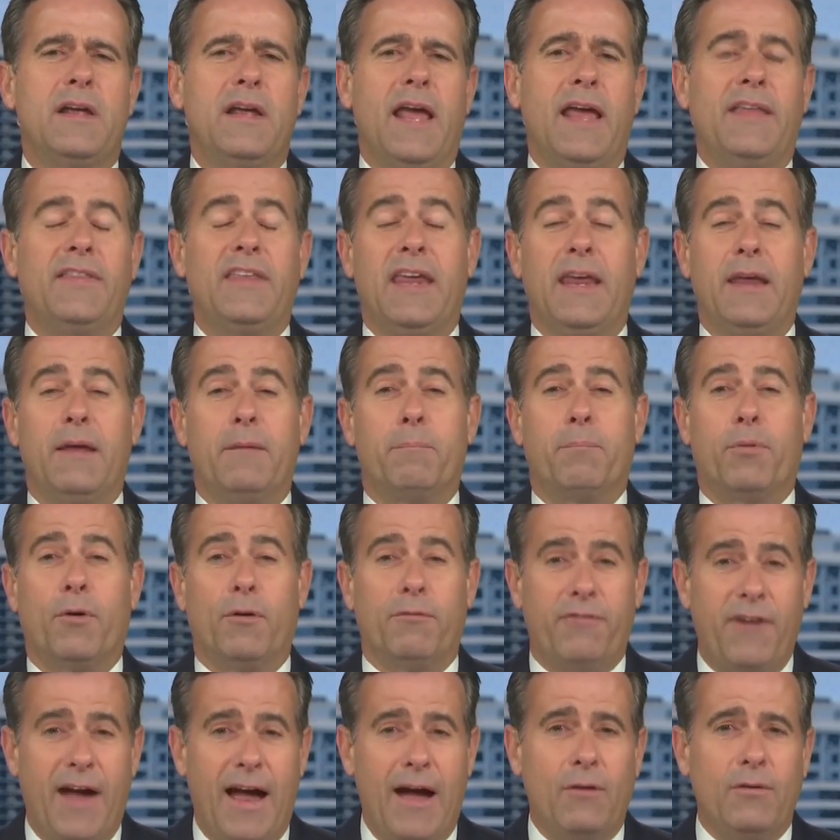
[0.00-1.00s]
and the
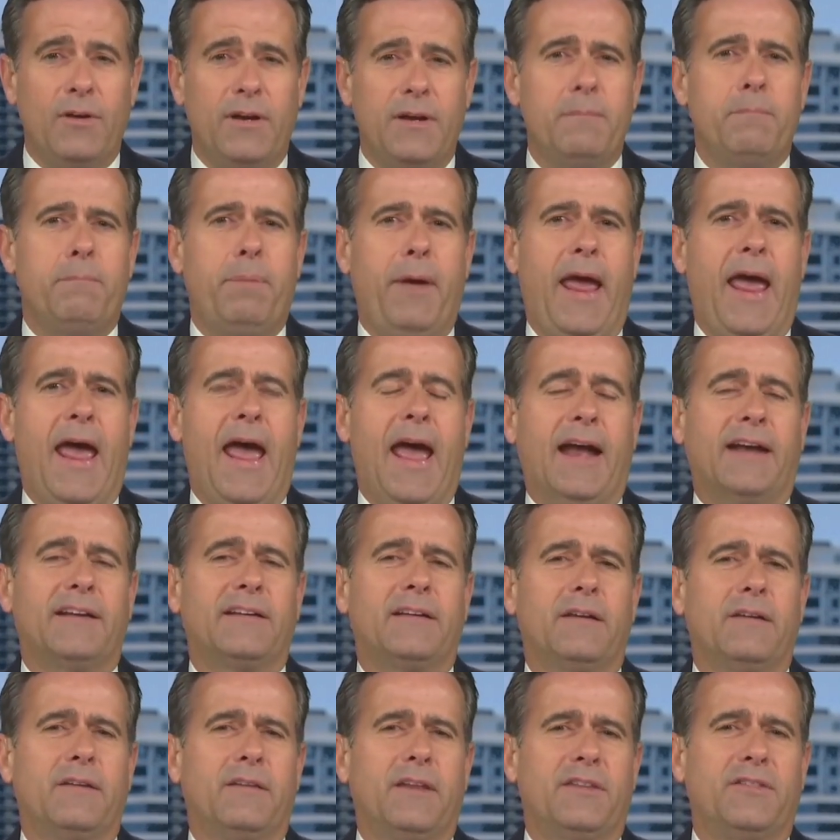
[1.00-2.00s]
profound
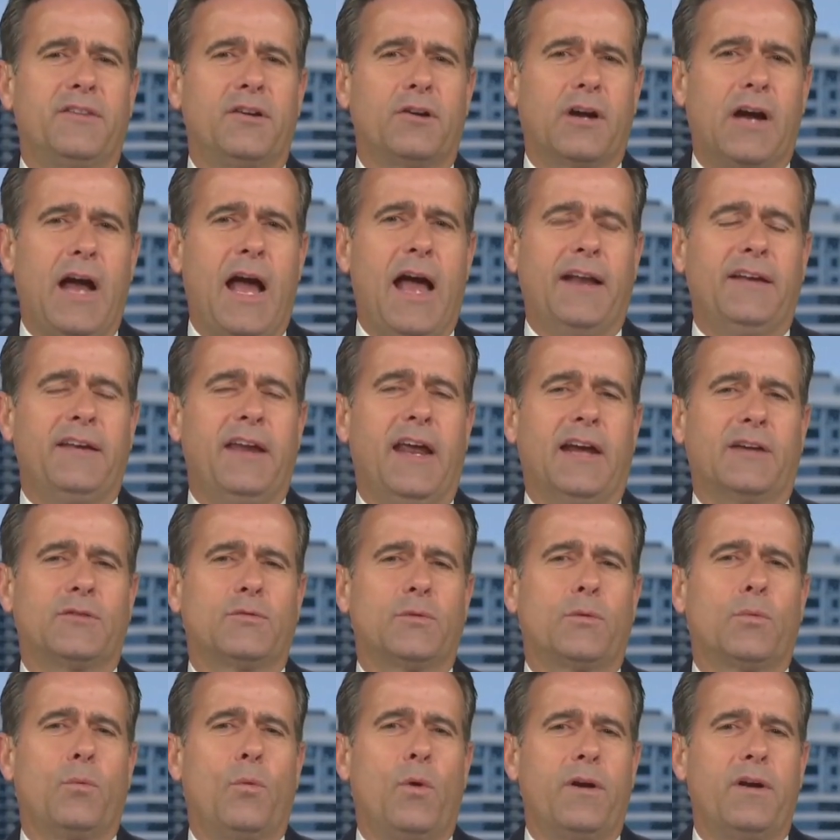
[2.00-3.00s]
impact that their contacts
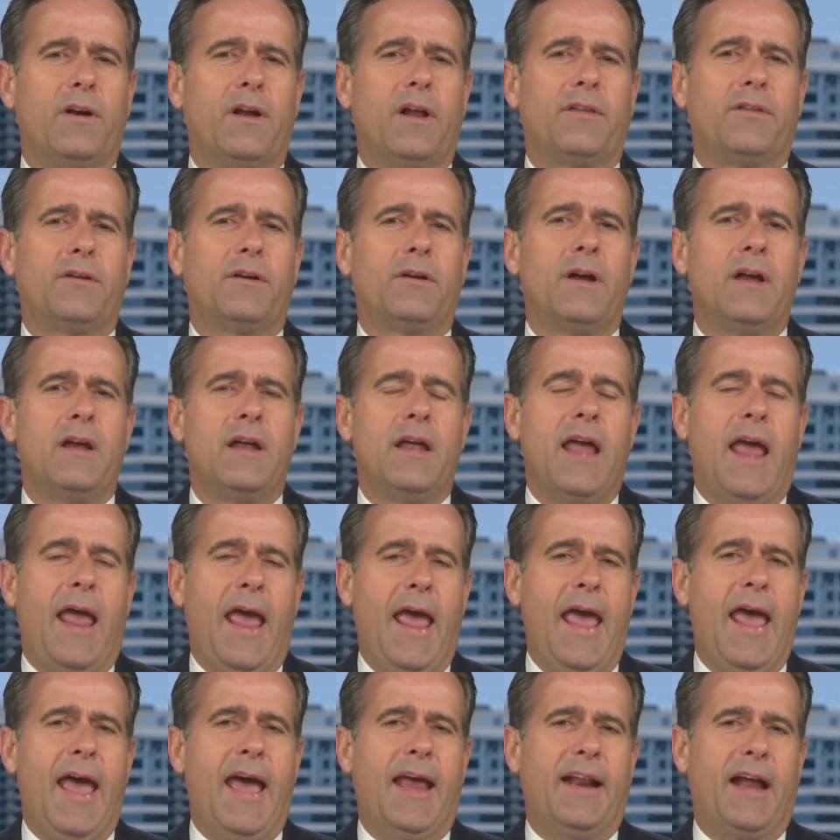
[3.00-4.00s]
with one another
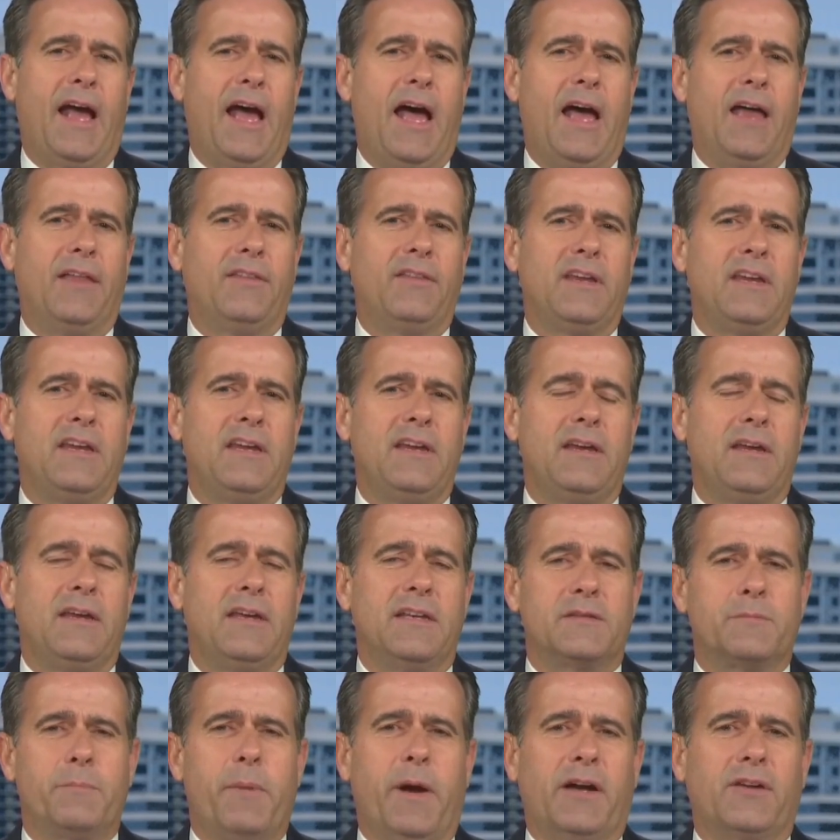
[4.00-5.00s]
had on the
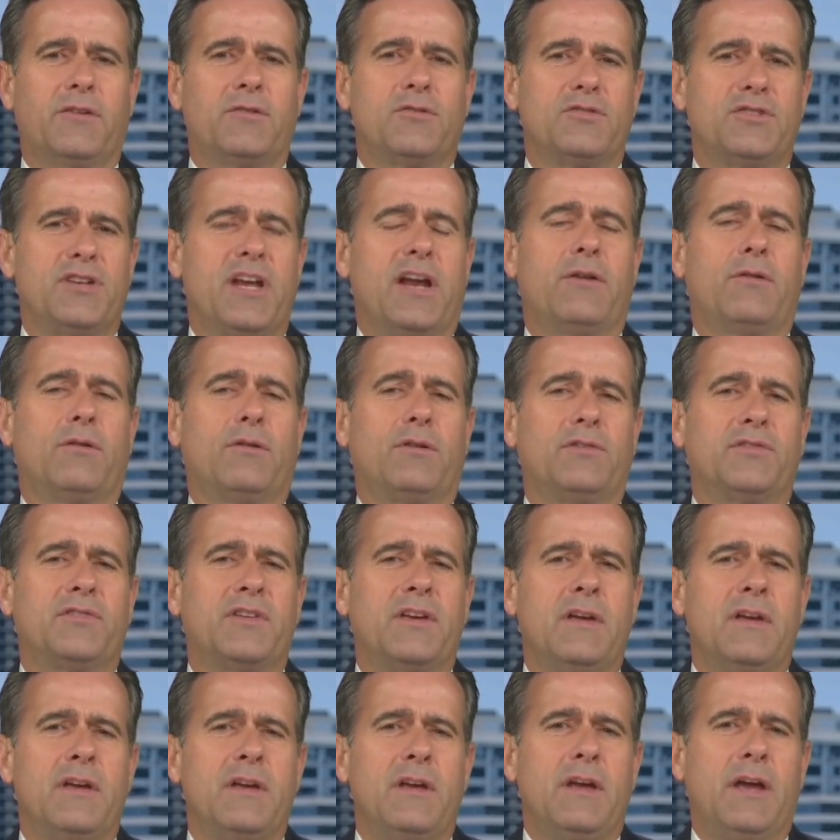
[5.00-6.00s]
Inspector
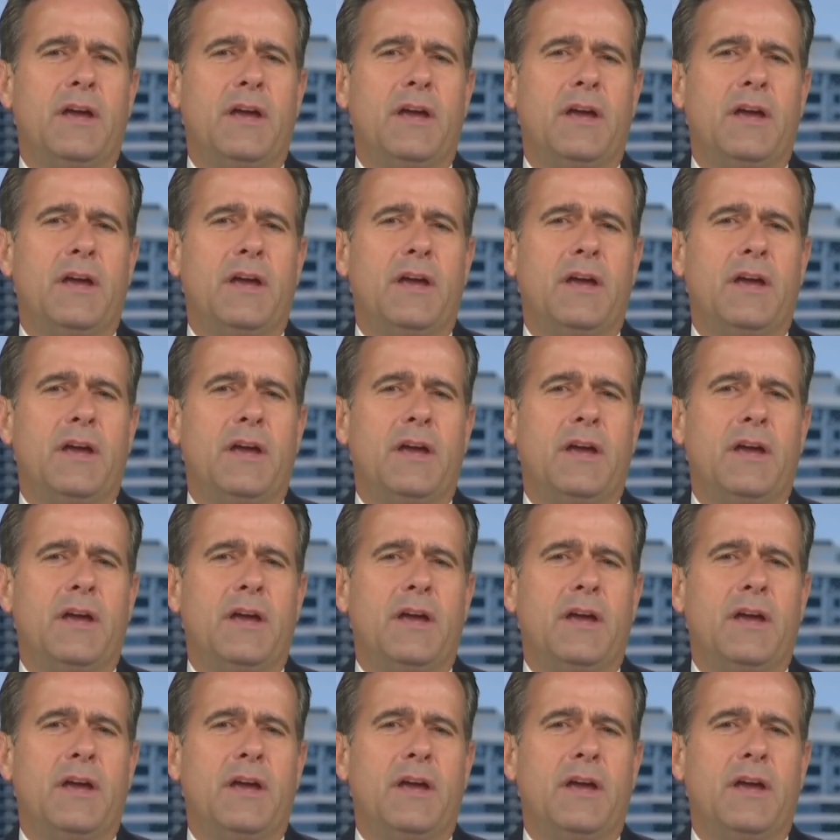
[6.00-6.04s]
General's